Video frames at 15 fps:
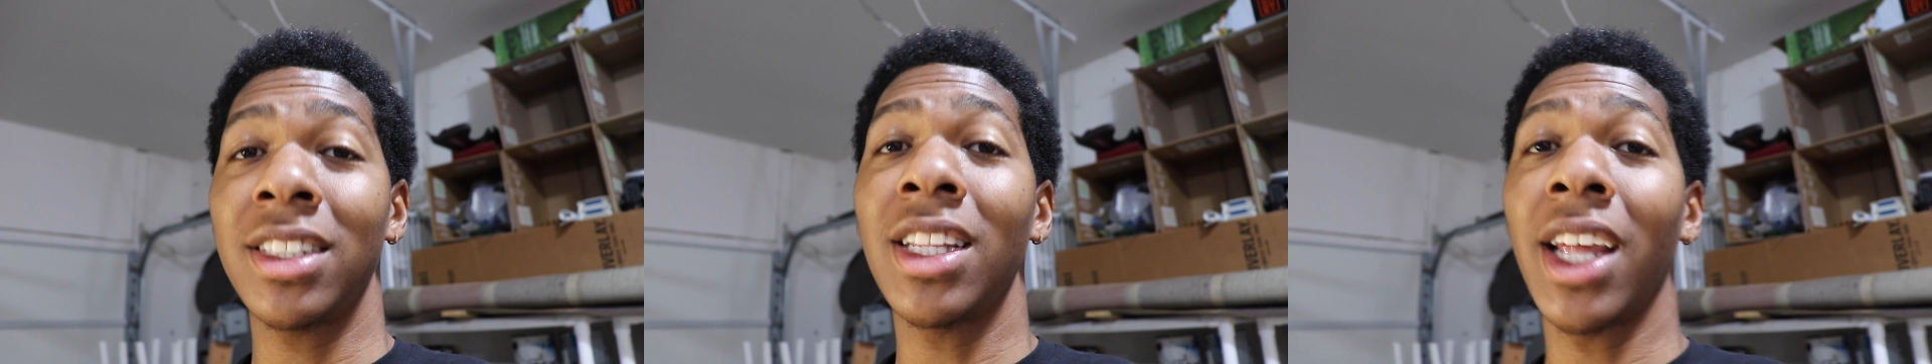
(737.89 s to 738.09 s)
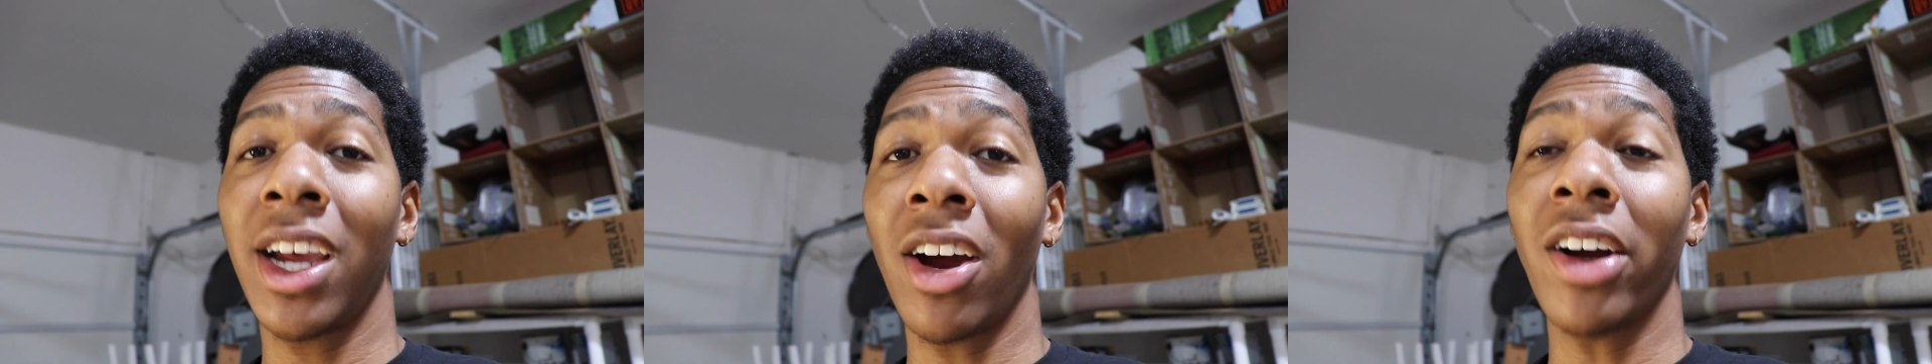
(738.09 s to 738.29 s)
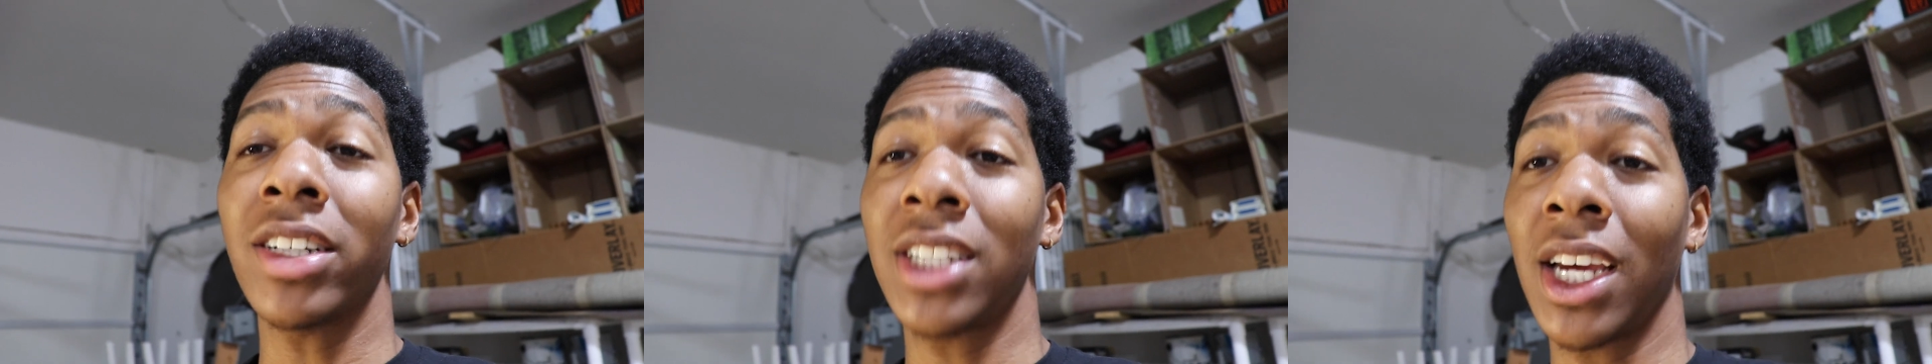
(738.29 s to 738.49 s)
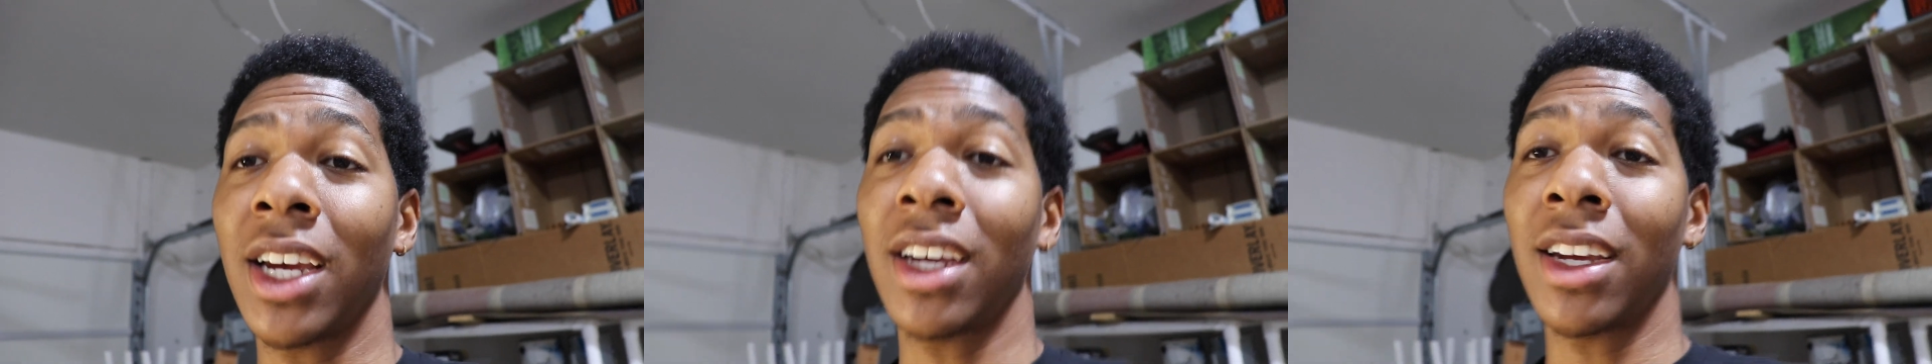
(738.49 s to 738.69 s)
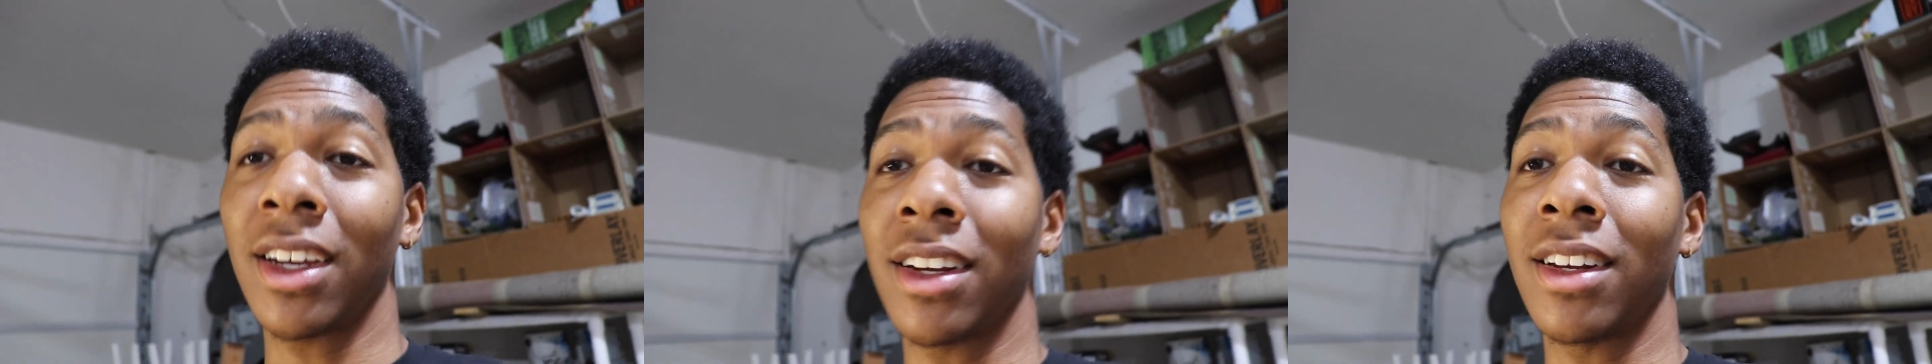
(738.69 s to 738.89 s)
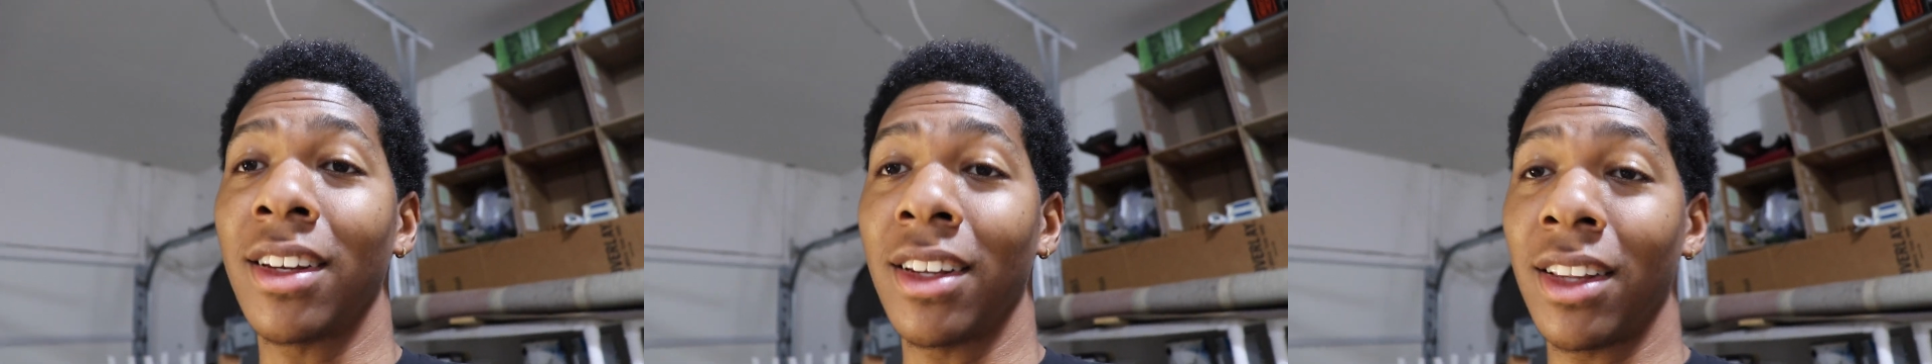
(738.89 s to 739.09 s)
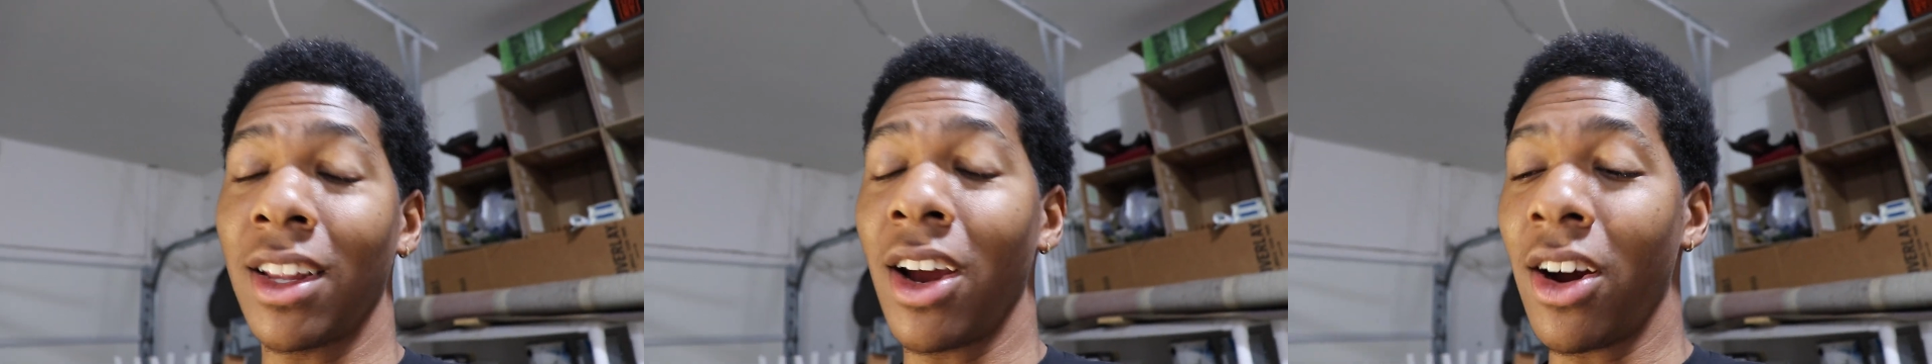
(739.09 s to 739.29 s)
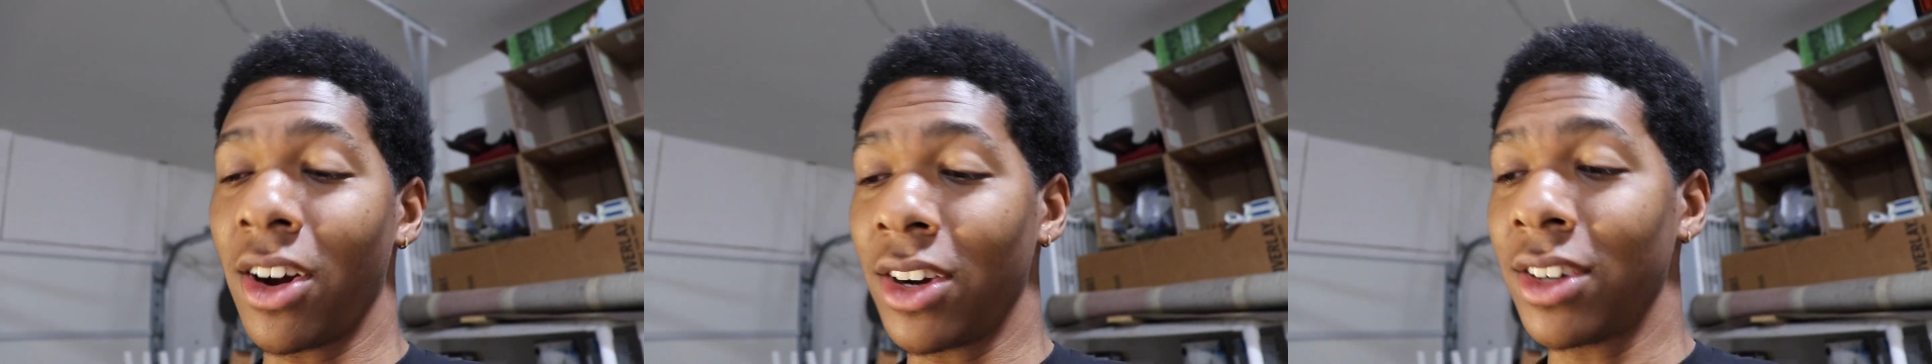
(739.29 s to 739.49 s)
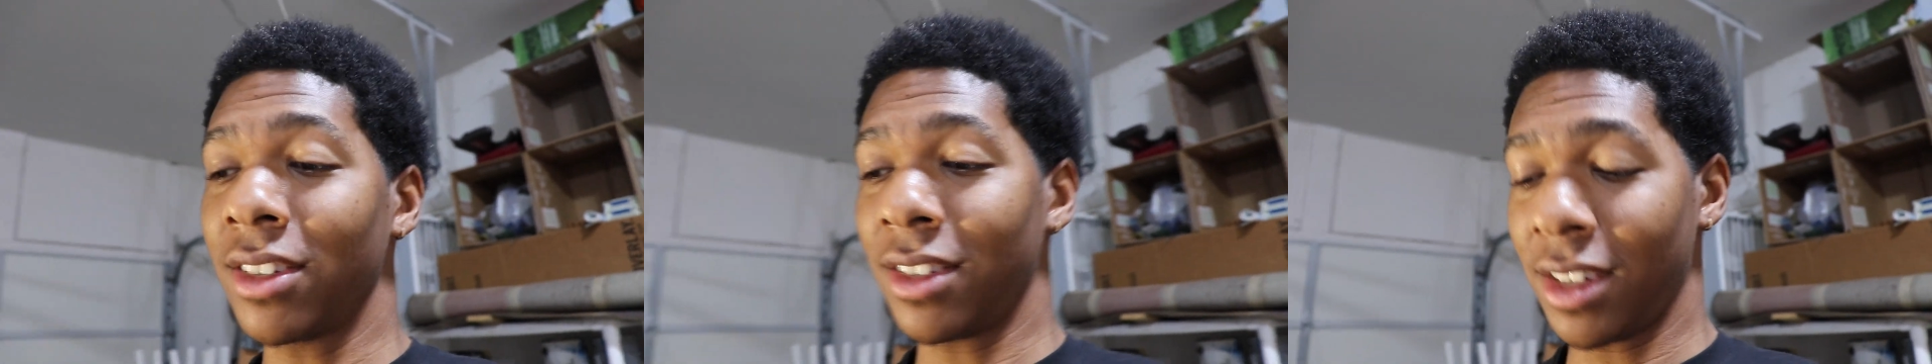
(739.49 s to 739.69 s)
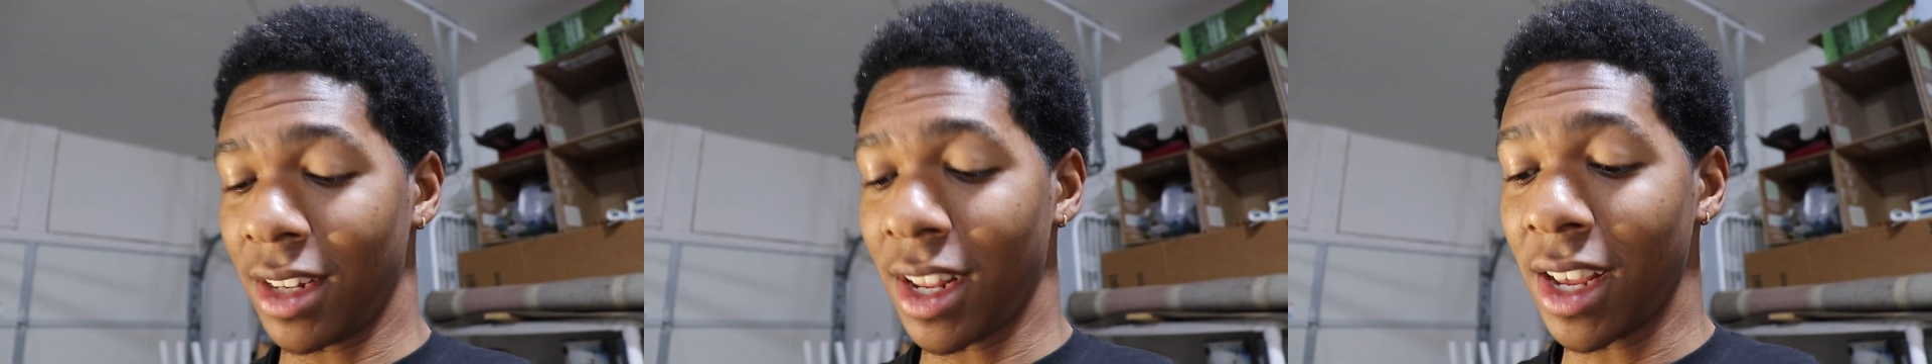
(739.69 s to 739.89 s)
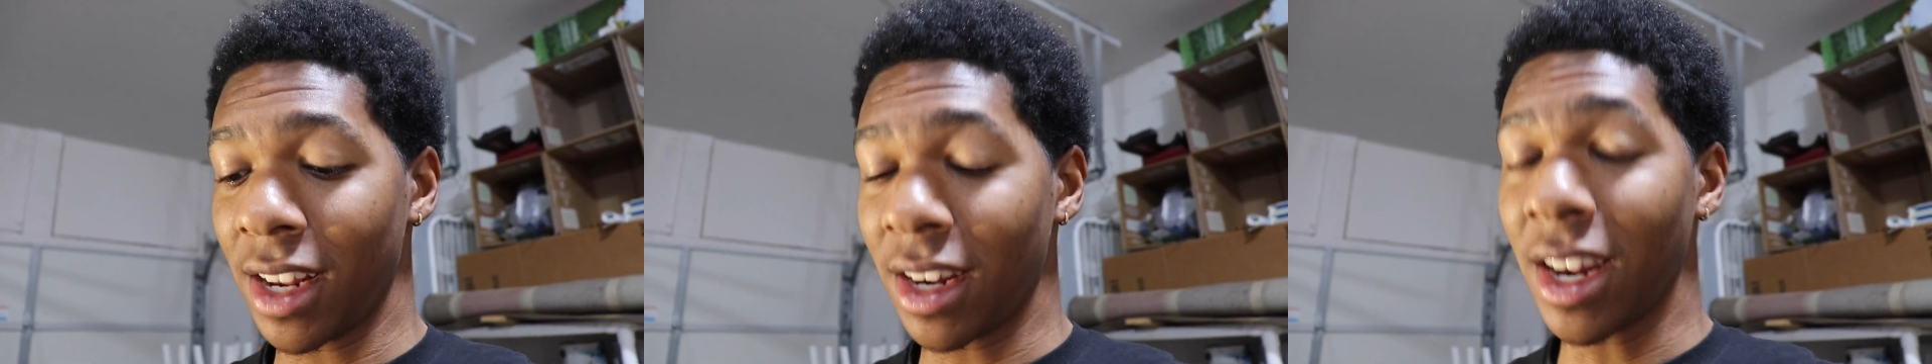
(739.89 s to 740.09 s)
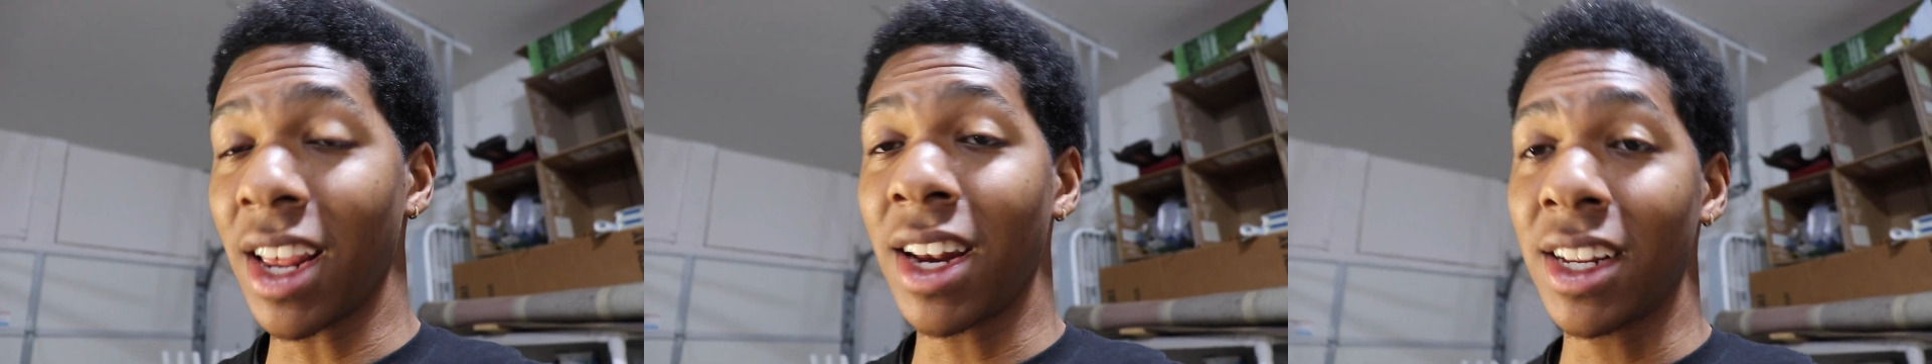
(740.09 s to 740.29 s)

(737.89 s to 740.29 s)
they are taking it